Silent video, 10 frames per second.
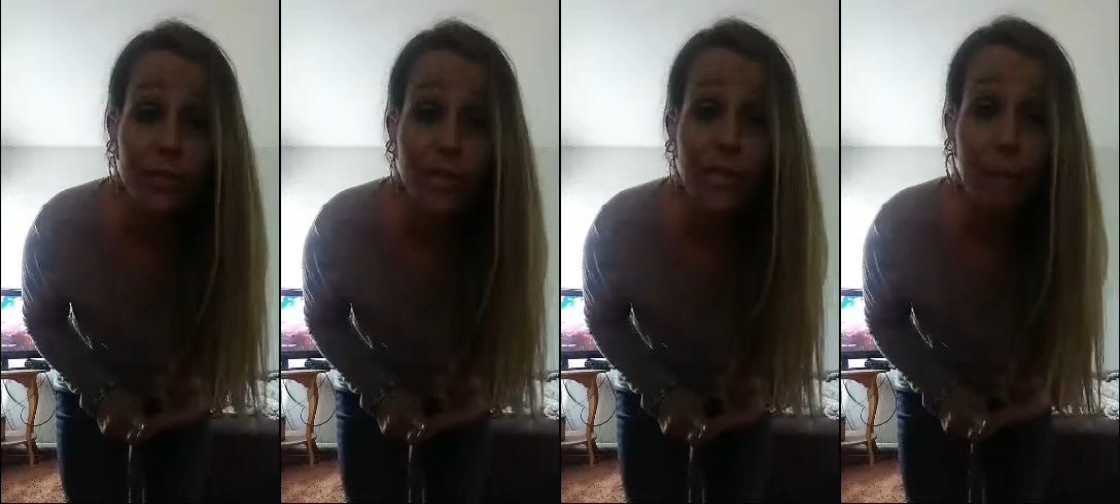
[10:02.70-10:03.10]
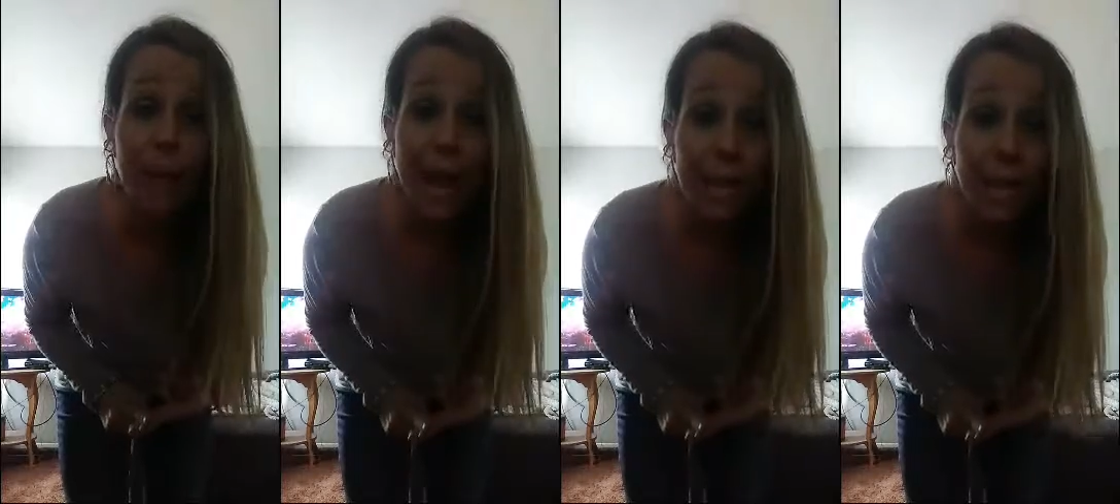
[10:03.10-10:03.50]
seen
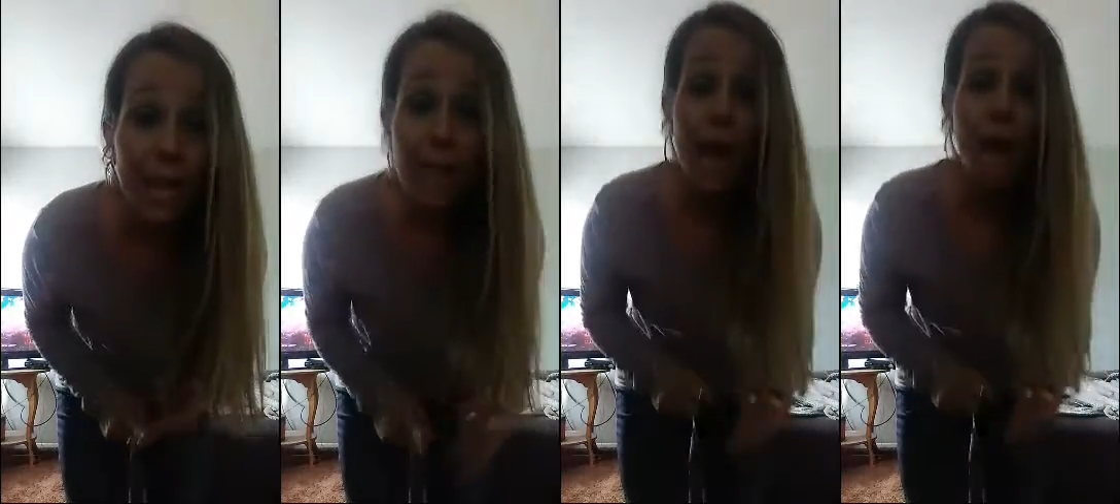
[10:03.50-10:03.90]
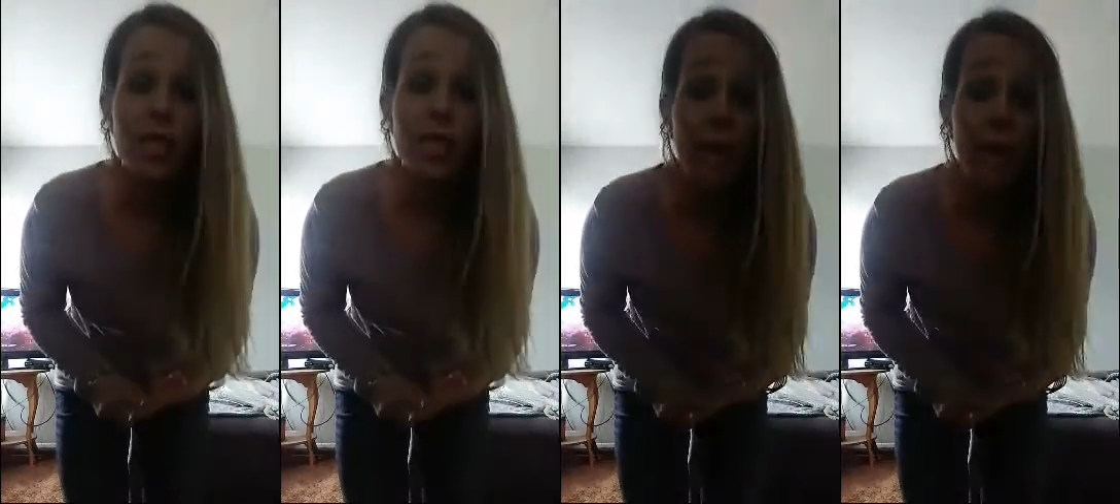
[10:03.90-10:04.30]
meth. Not
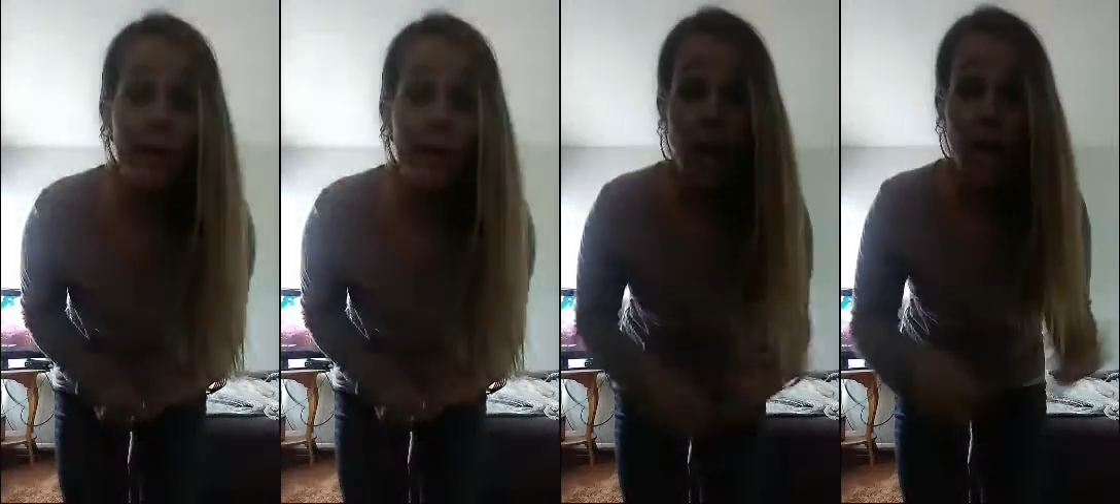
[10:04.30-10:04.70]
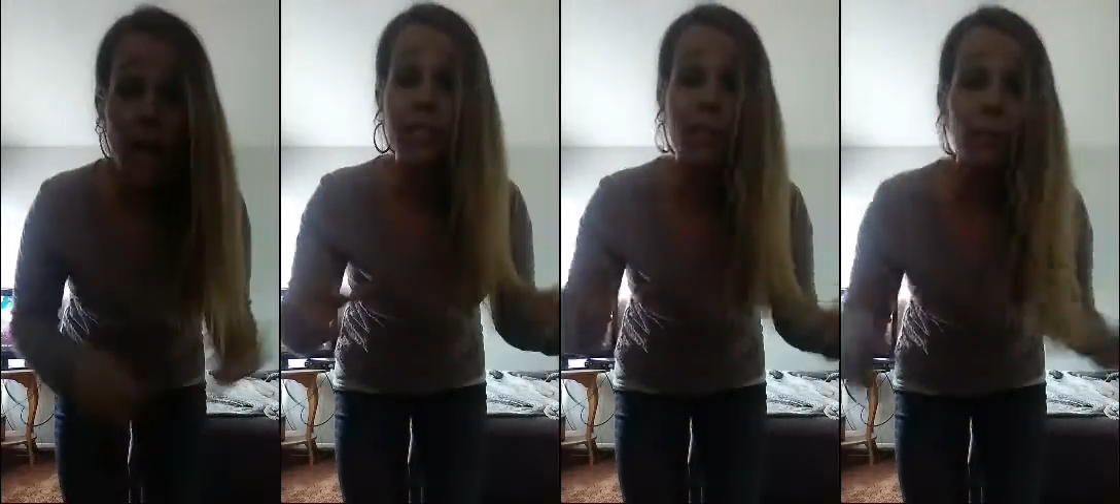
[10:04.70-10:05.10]
once in my
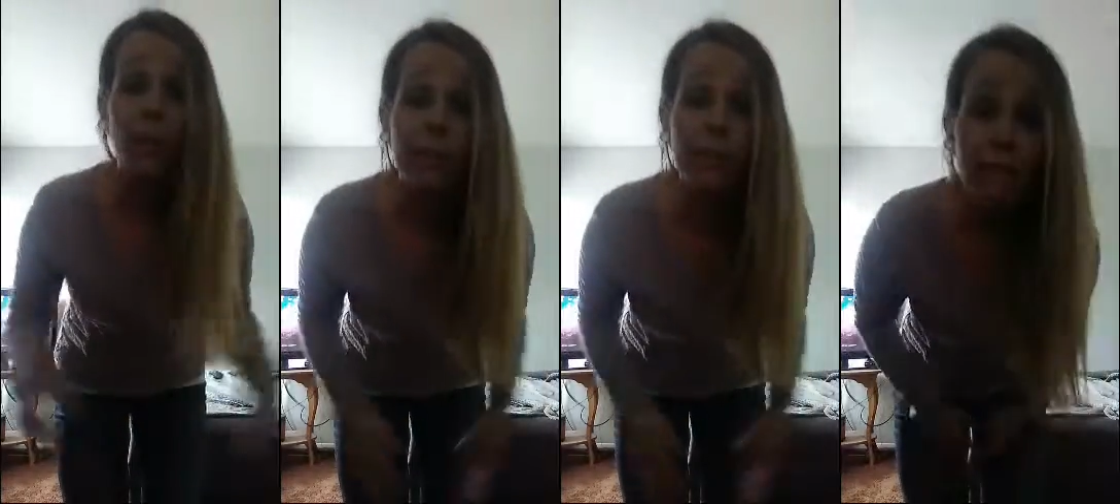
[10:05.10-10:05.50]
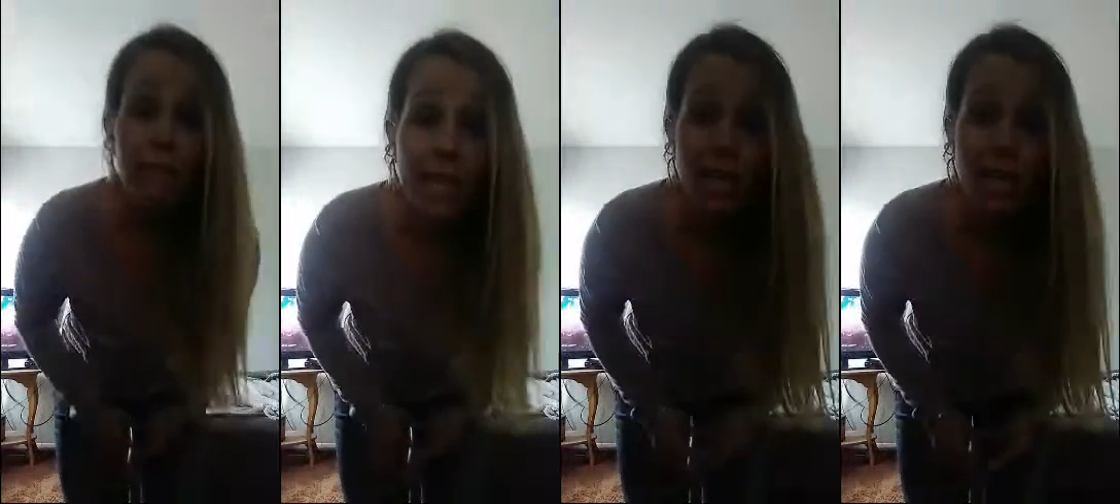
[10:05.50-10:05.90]
ice or whatever the
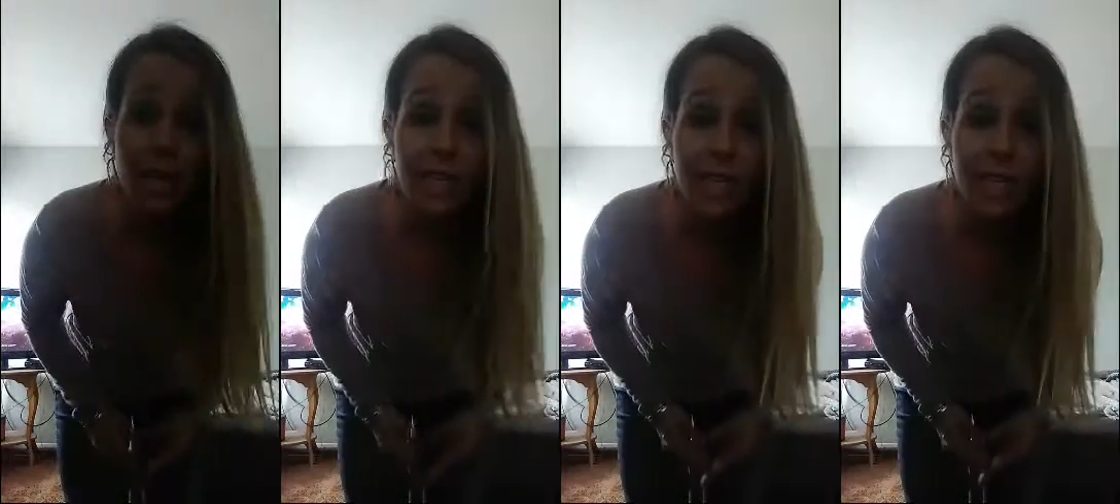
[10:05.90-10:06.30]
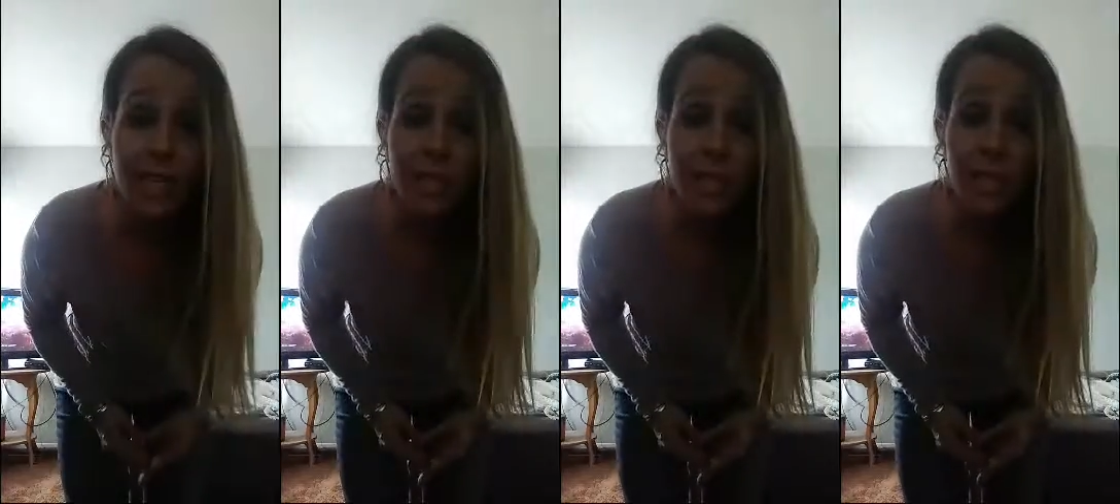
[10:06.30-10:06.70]
fuck any of it
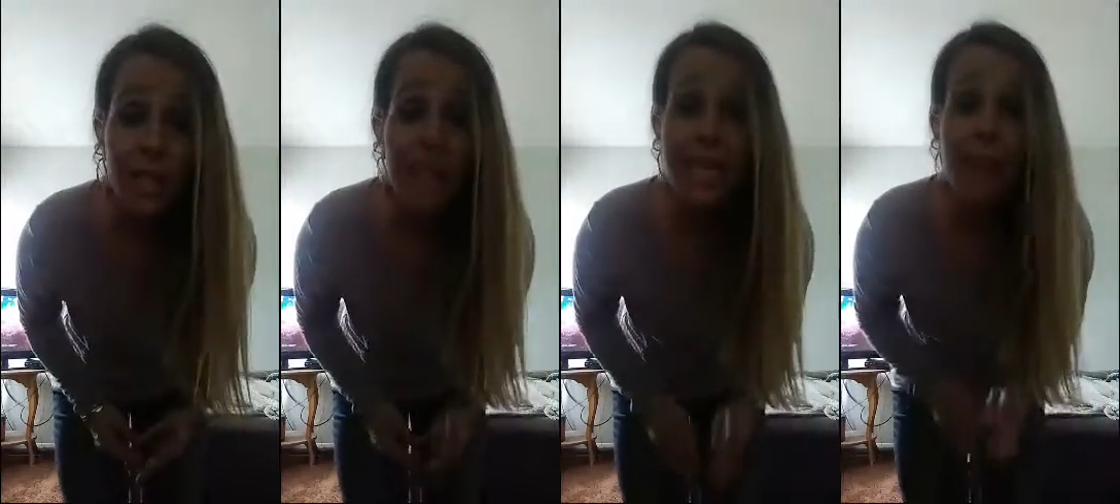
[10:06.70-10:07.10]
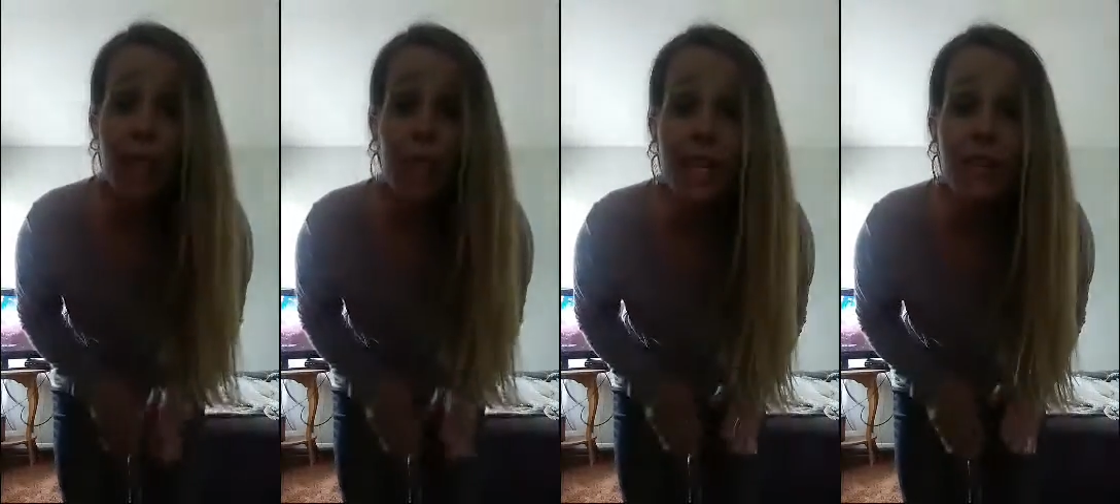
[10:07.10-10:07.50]
is.
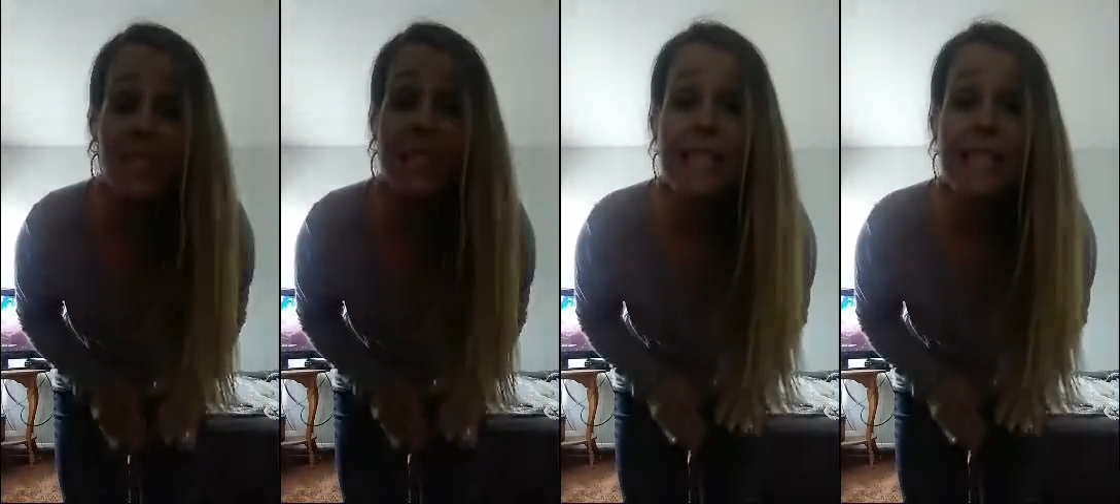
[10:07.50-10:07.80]
Never even